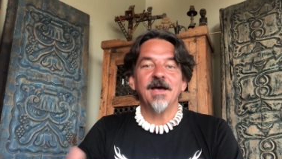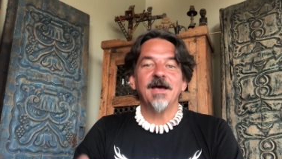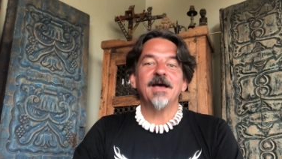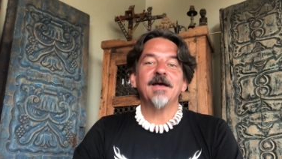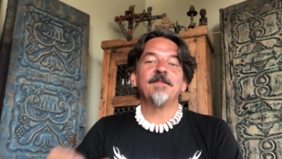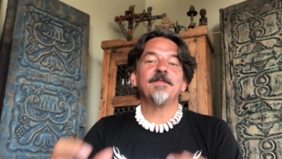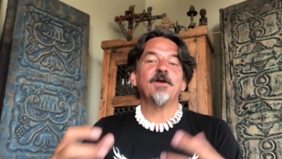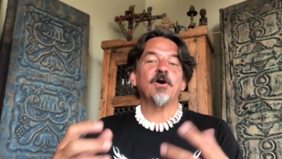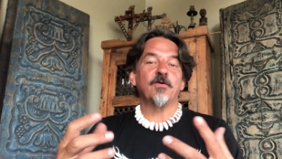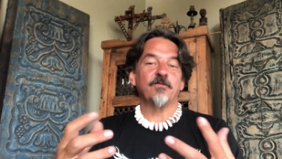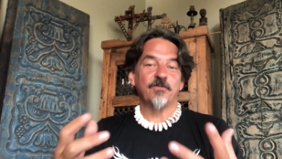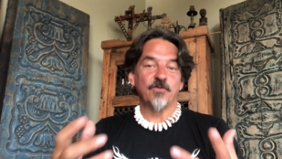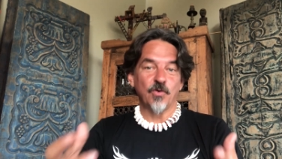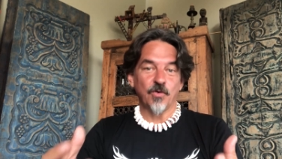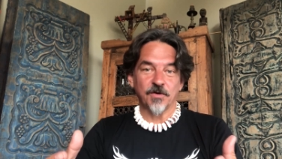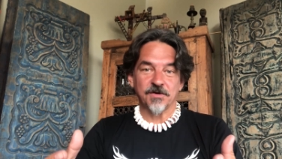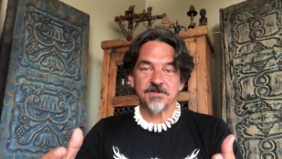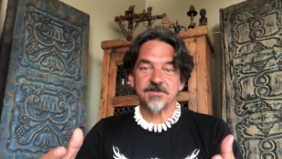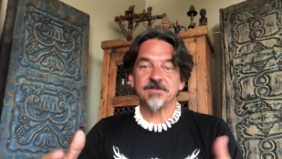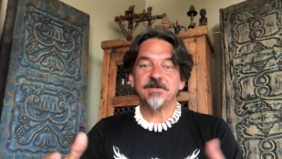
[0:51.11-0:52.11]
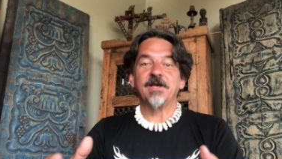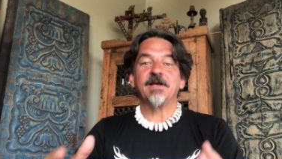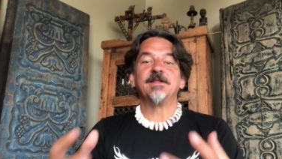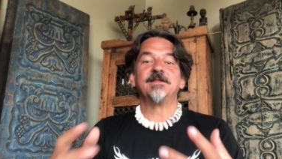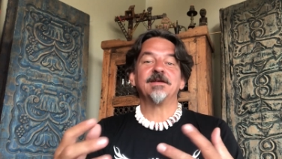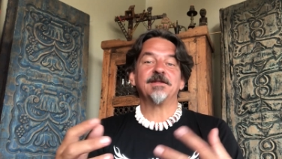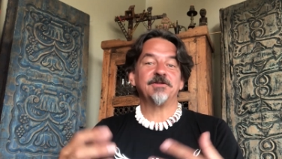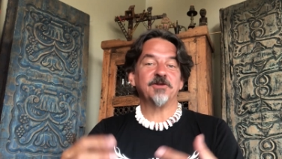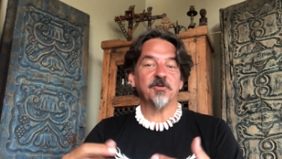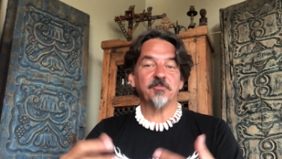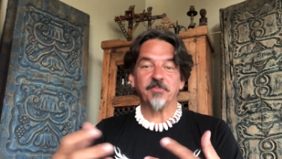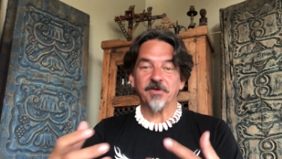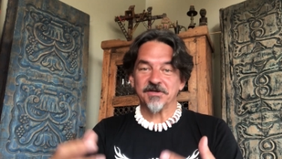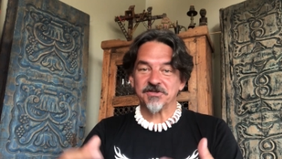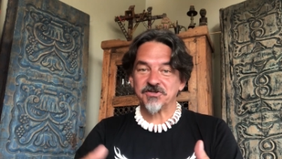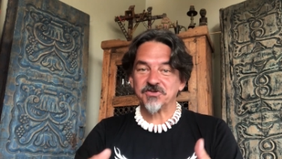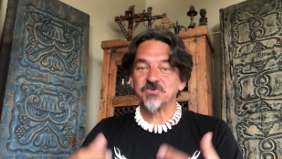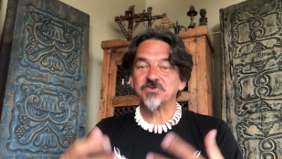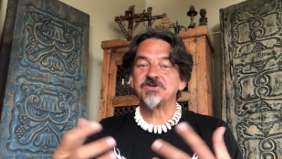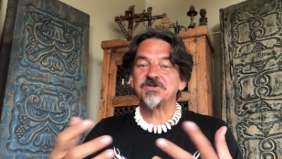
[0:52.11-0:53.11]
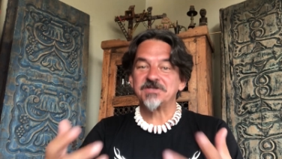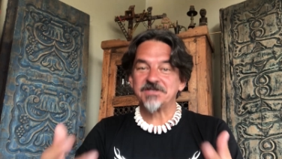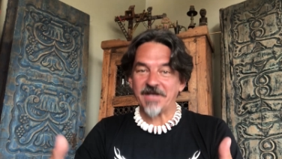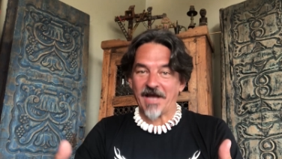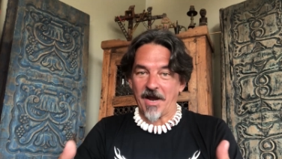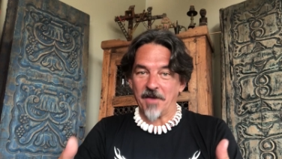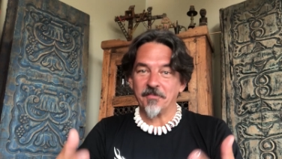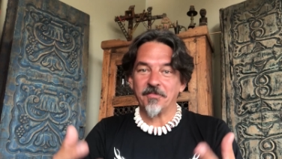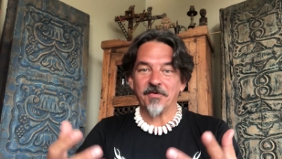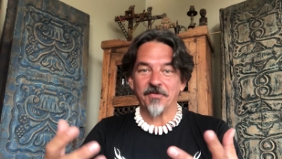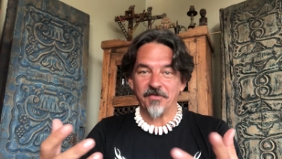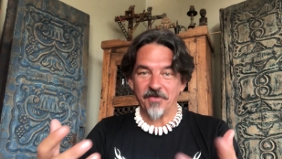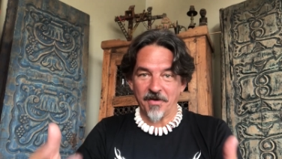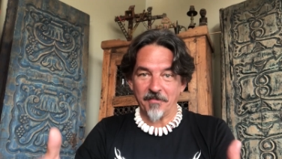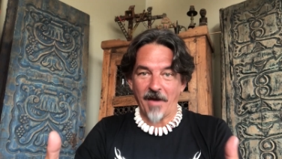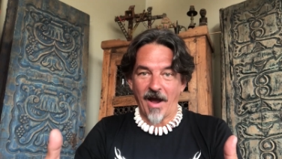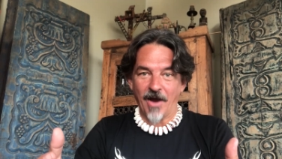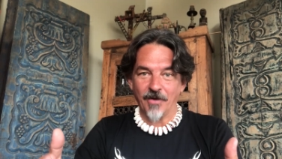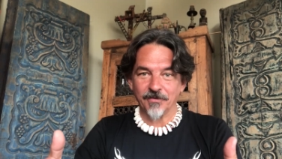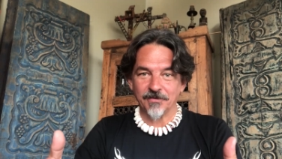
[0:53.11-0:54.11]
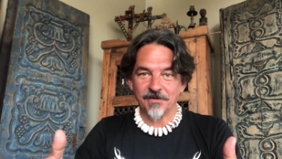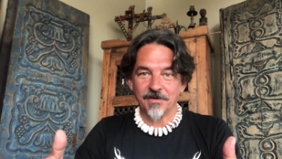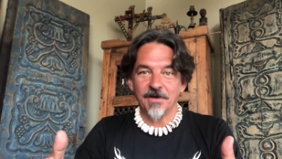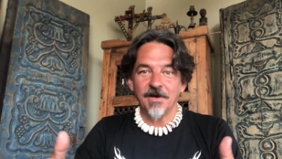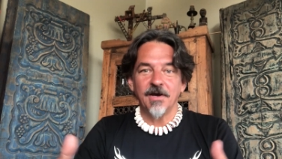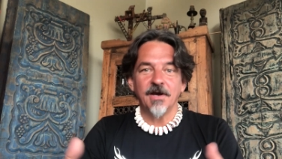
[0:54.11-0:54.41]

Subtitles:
And of course, they did their best to stamp them out.